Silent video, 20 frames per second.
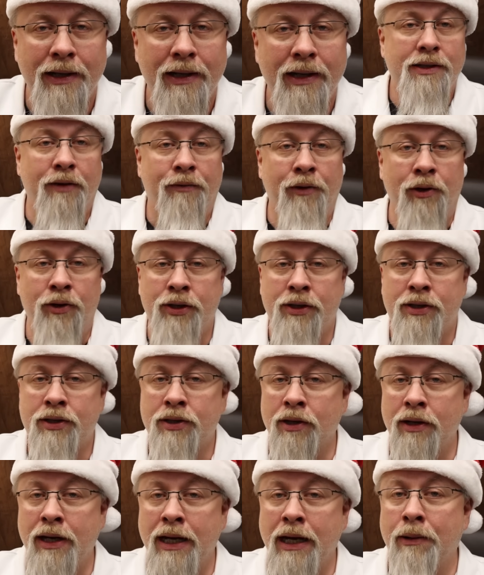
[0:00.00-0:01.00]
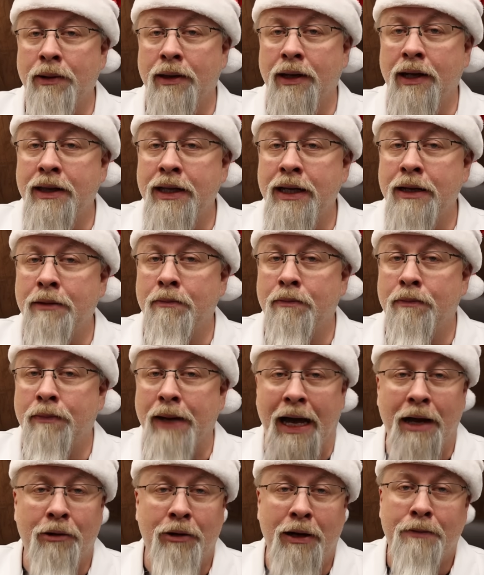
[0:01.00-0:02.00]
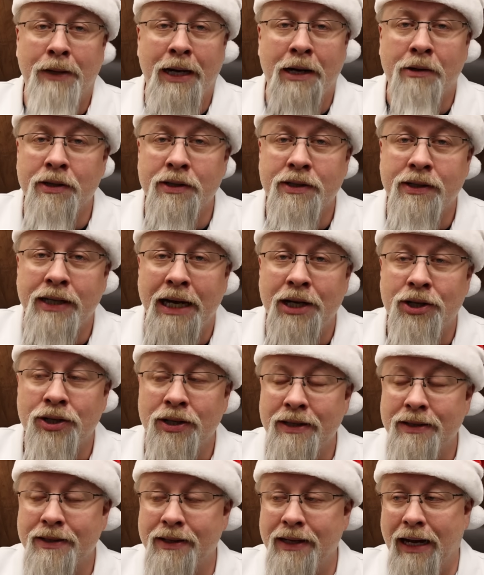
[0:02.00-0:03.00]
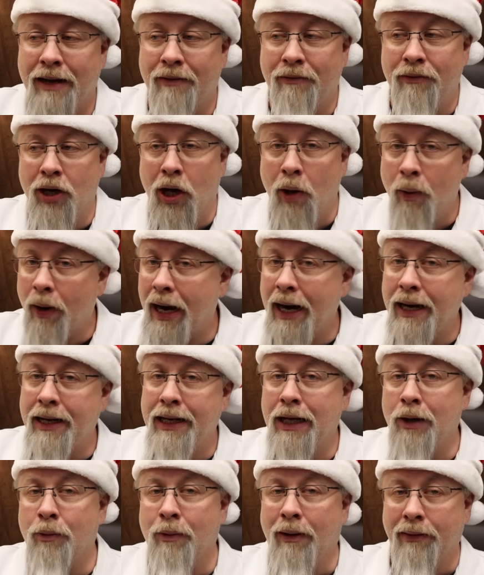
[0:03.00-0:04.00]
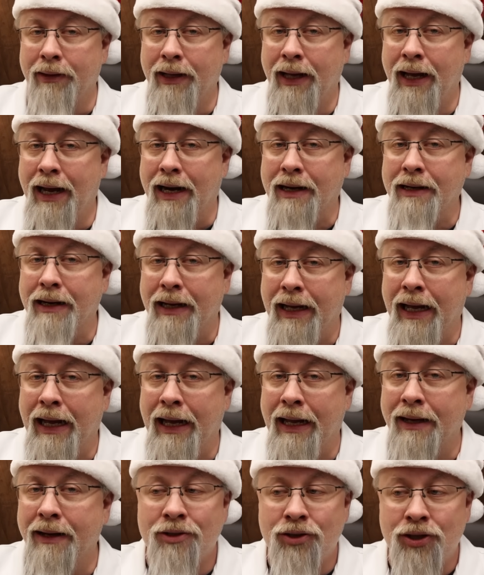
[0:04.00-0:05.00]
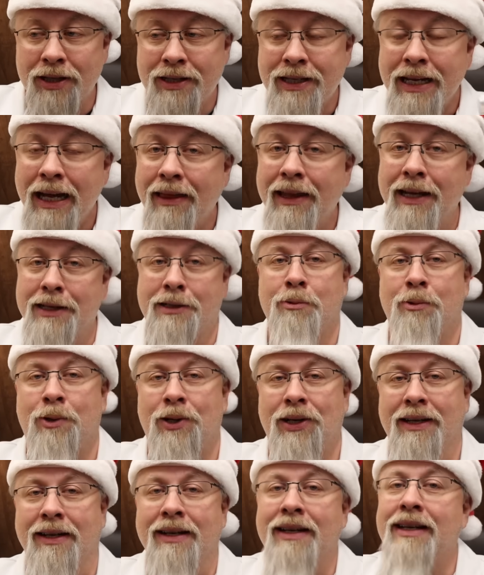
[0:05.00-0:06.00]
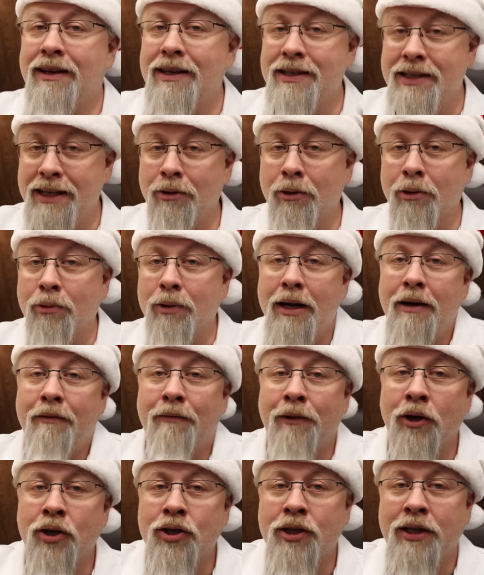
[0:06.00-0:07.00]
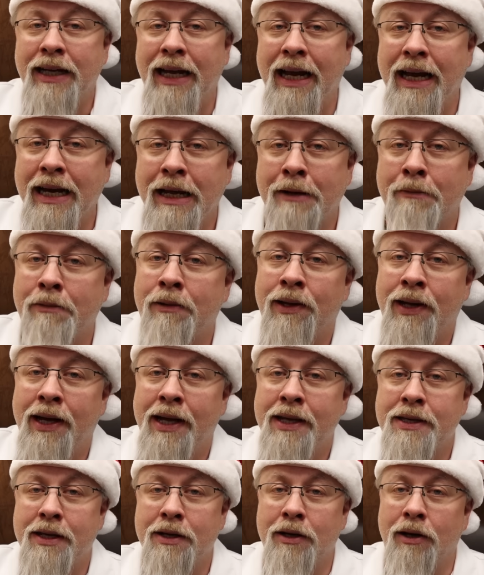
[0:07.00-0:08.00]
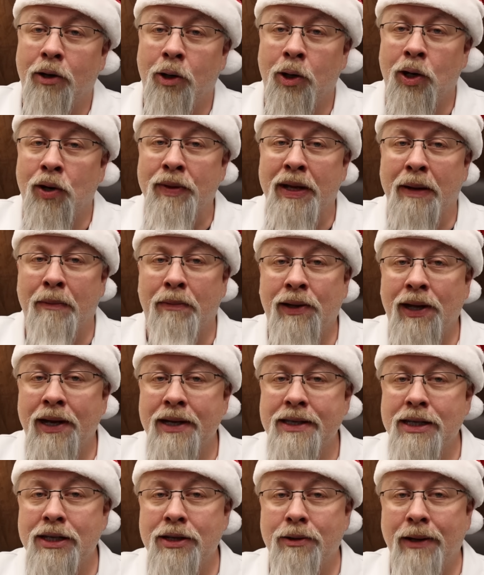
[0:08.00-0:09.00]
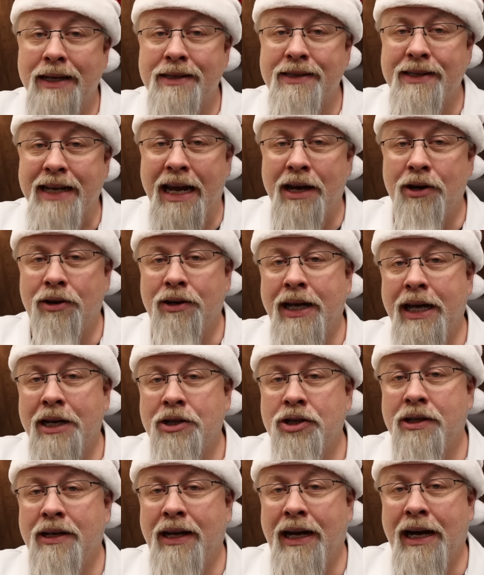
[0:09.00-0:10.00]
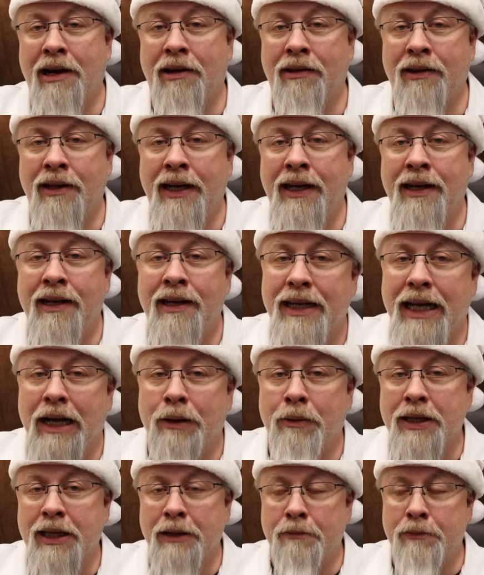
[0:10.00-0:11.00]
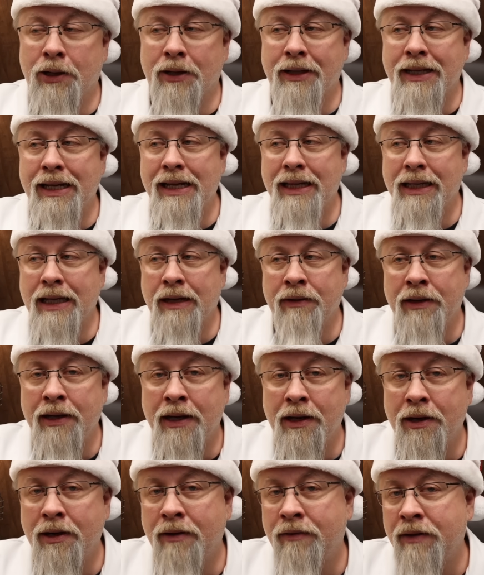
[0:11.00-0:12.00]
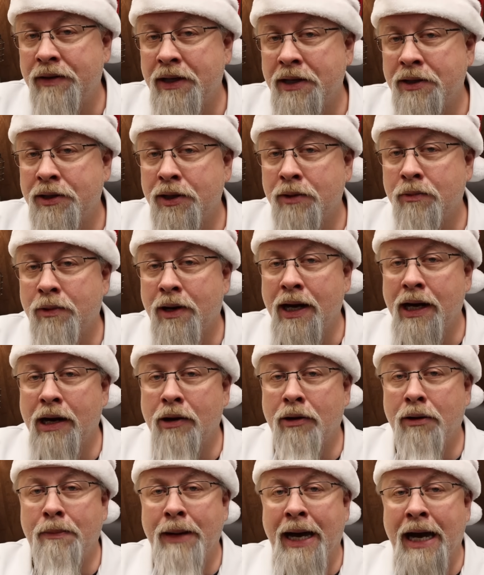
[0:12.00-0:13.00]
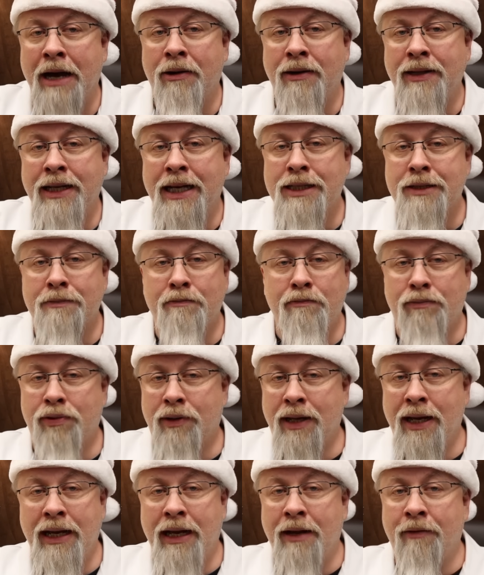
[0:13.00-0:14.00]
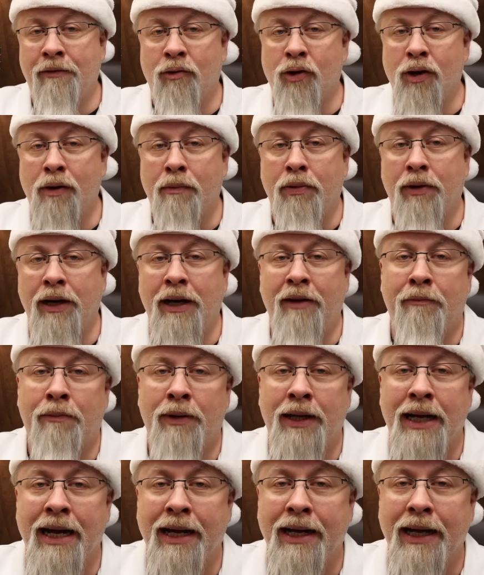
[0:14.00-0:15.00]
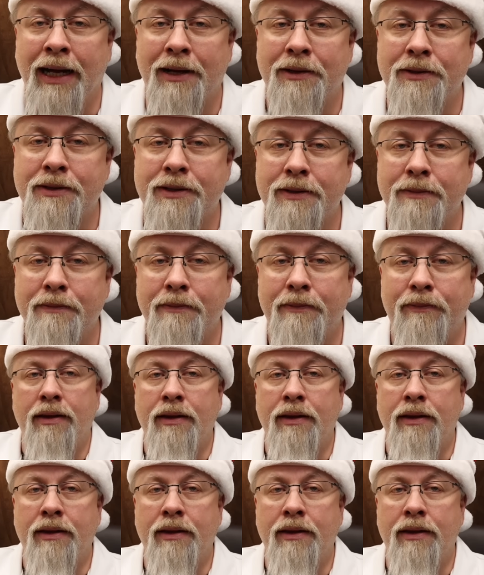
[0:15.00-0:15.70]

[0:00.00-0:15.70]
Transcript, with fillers: So if you're just starting out with lithium battery power stations and have no idea what the heck to get, just get this one because it will run virtually any appliance in your home that plugs into a standard kitchen outlet. And with a built-in 1152 watt hour battery, that's plenty for brief blackouts.